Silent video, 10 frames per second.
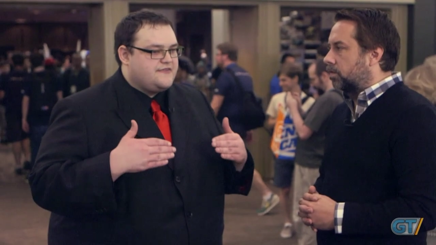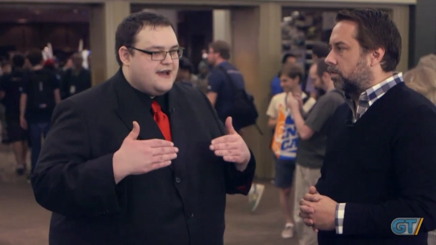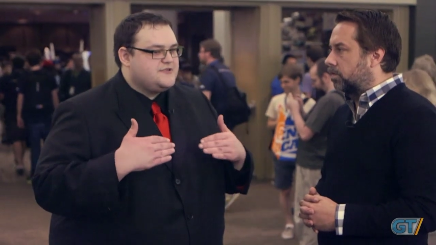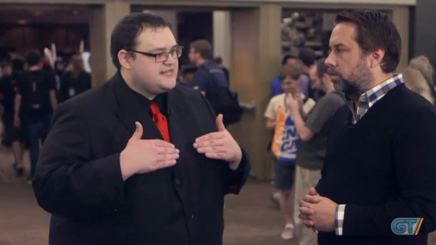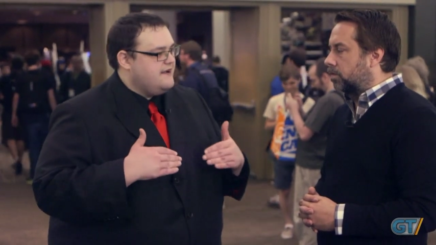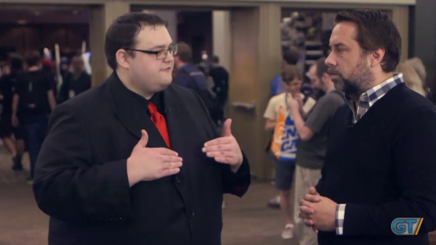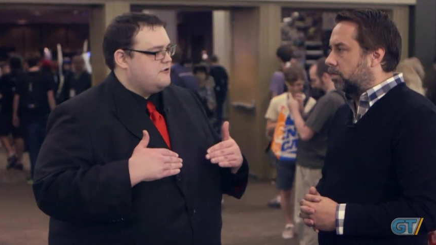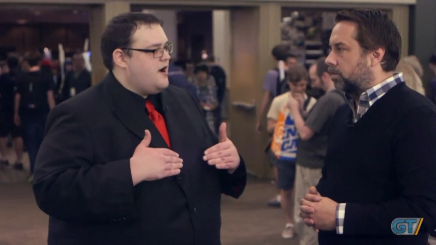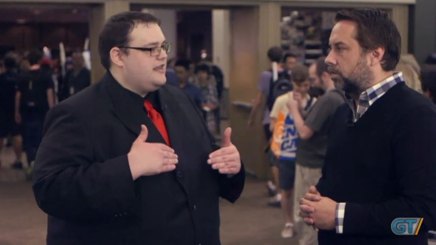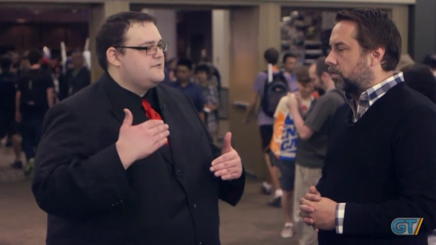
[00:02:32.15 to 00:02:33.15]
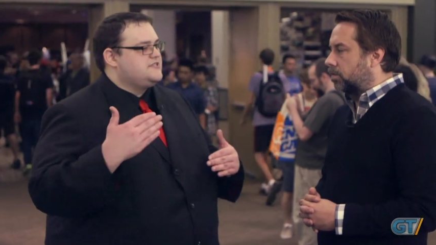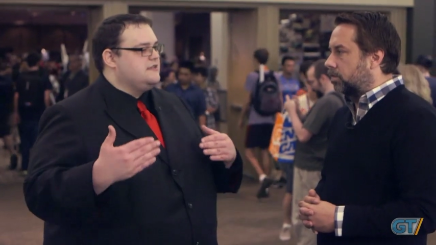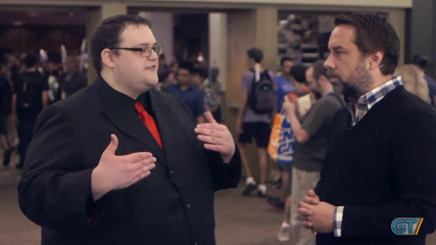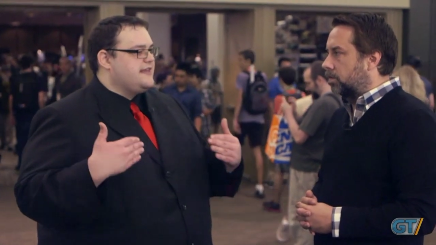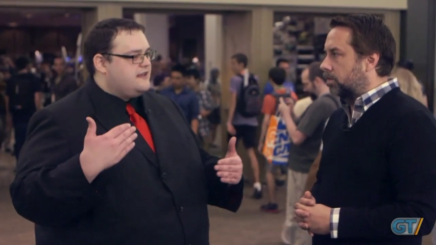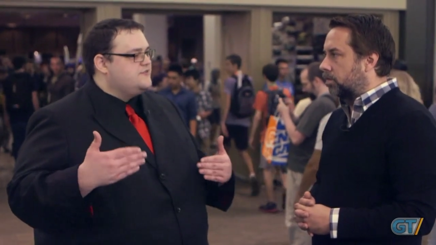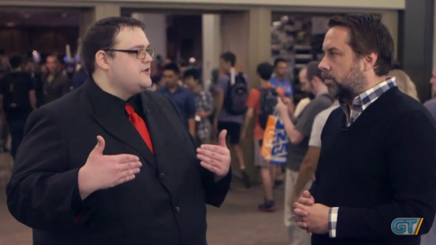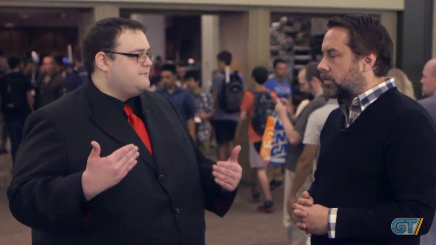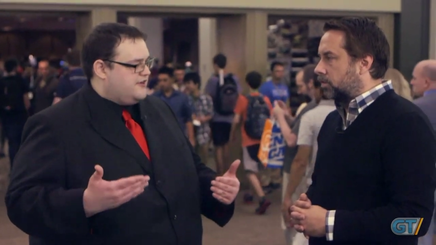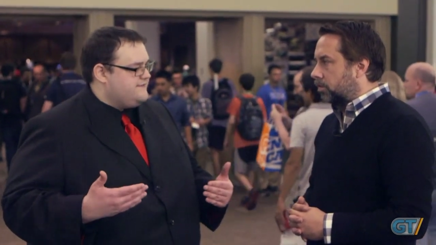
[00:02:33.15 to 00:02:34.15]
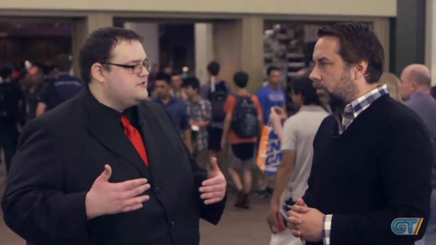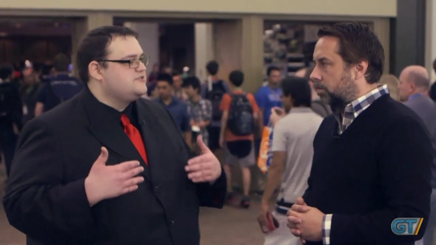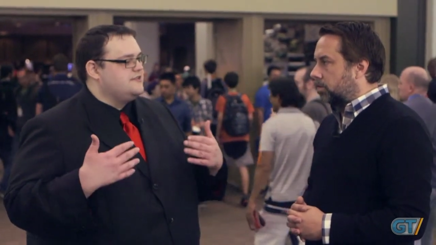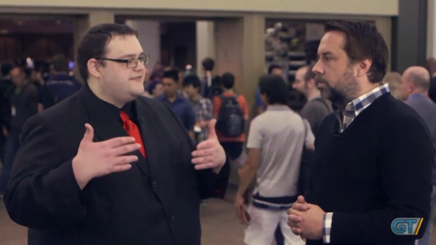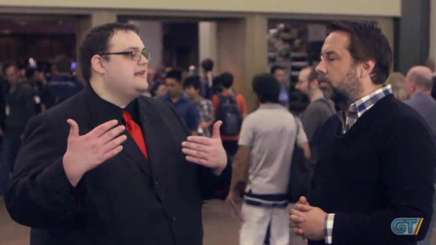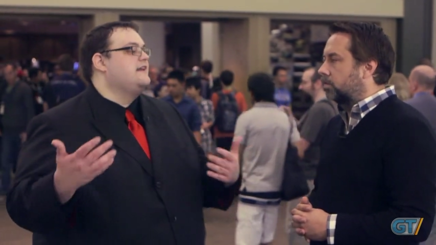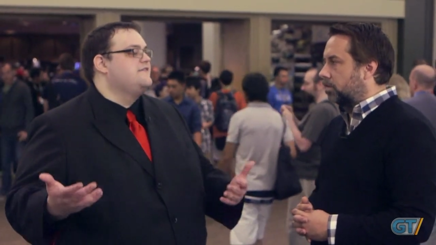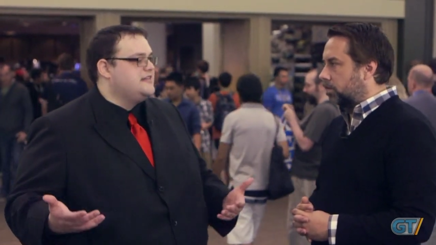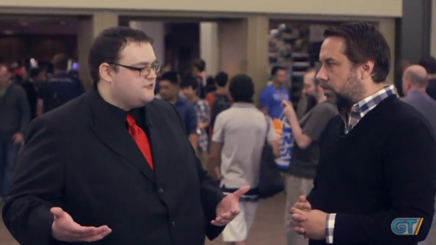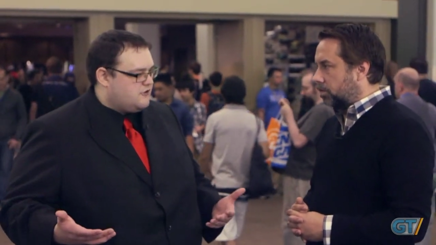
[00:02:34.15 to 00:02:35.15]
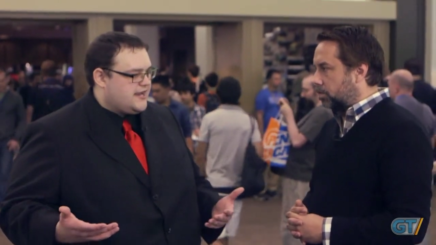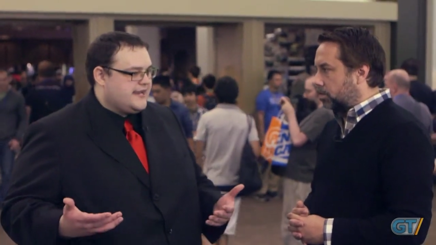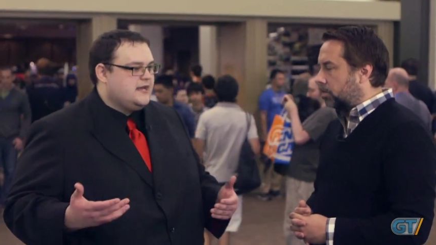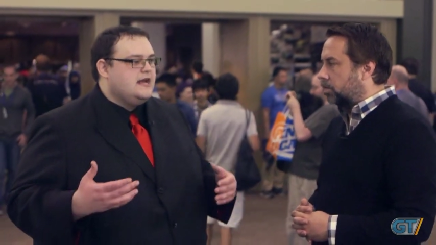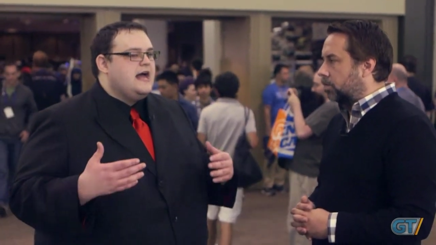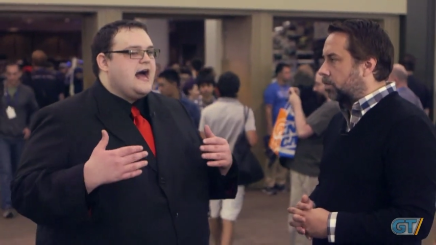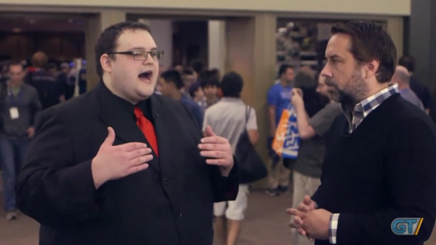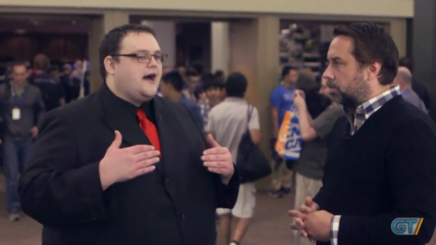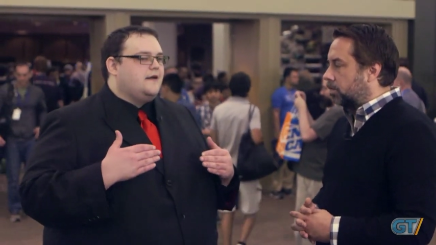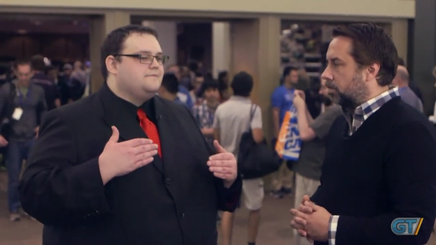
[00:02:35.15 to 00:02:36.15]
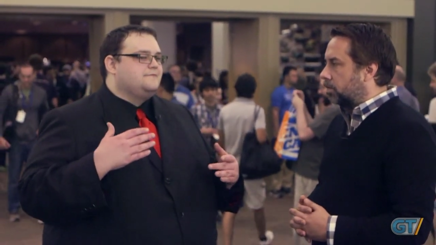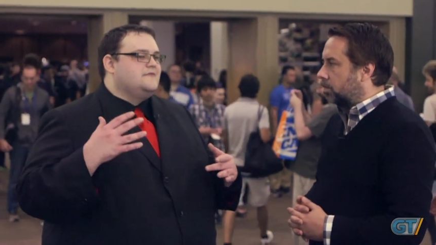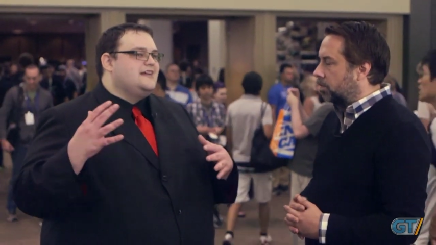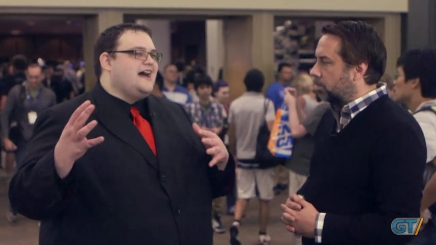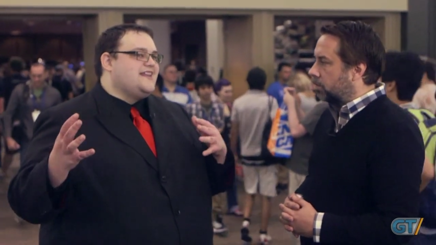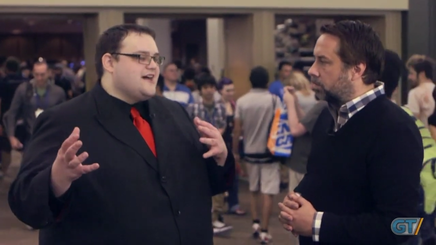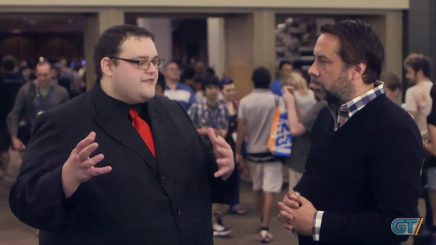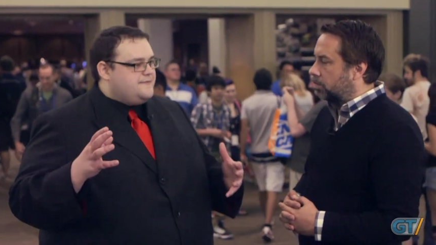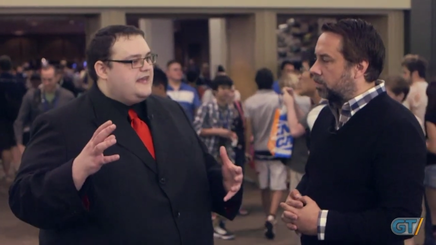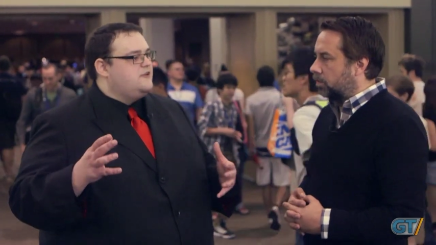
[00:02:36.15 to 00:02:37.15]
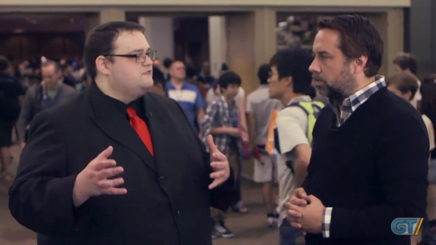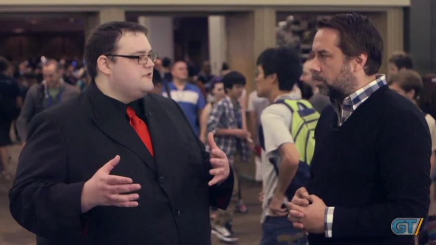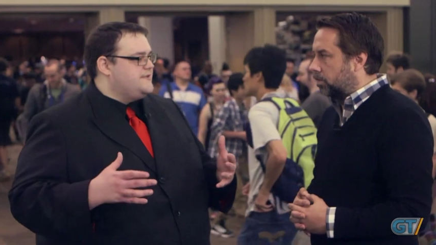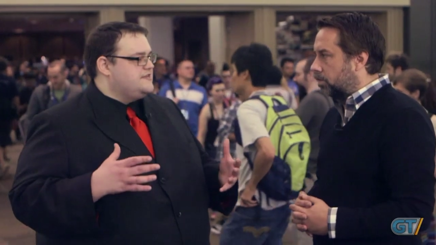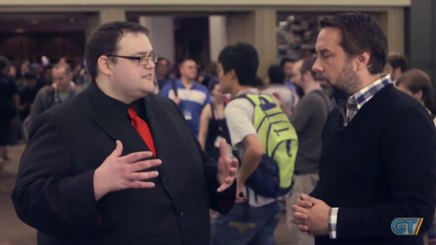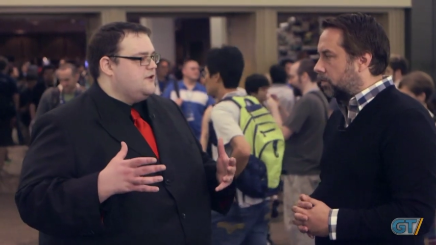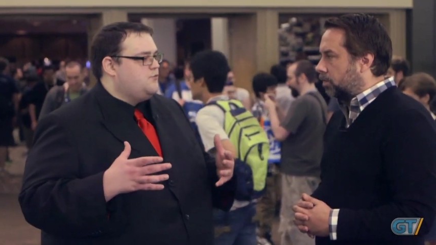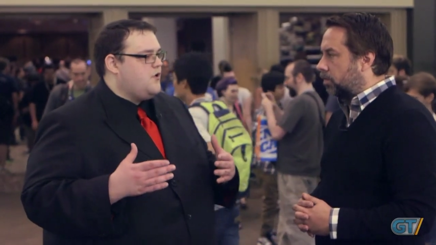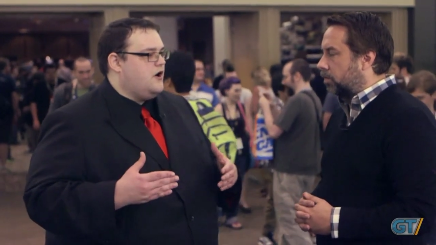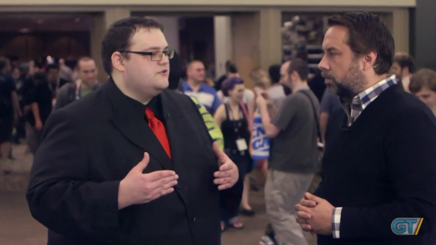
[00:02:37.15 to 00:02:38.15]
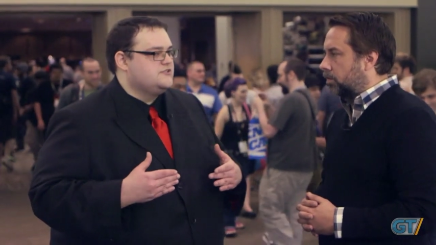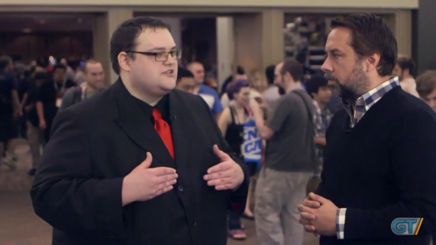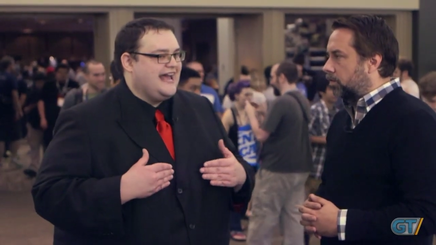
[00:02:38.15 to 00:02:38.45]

Speaker 1: that was that for a while. I was still thinking of doing previews, still thinking of E3. Um, another big contributor was